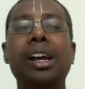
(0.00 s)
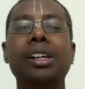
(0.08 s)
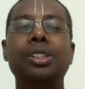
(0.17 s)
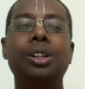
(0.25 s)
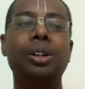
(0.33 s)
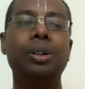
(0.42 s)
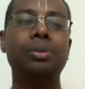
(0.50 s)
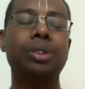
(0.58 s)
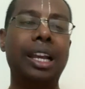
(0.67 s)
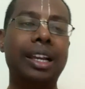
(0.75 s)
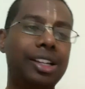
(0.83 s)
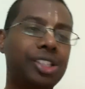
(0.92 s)
So
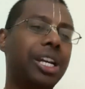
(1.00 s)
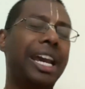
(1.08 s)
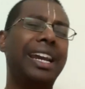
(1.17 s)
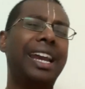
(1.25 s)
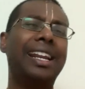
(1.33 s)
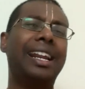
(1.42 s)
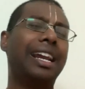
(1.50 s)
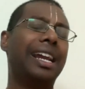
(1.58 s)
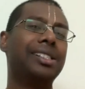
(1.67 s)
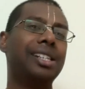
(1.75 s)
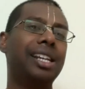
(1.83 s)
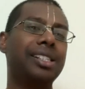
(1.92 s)
like Krishna again and
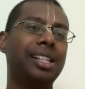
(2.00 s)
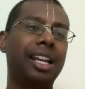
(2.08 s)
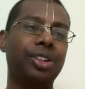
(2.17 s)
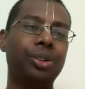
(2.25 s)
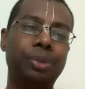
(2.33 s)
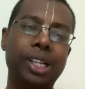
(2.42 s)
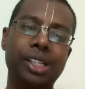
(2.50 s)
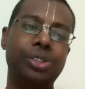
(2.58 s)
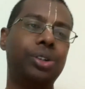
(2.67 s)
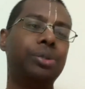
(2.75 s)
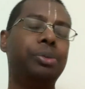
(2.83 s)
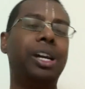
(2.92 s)
again says, like, no, please
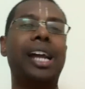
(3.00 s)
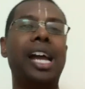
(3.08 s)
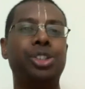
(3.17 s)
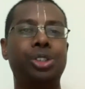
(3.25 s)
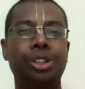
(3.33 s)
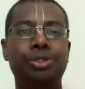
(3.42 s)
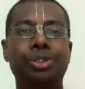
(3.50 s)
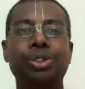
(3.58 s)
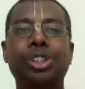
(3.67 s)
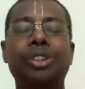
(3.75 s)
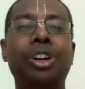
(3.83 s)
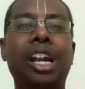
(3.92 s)
don't be attached to the
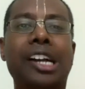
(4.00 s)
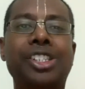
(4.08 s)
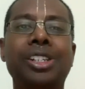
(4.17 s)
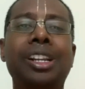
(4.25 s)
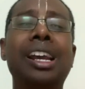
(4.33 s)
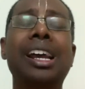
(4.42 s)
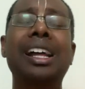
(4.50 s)
fruits of your action.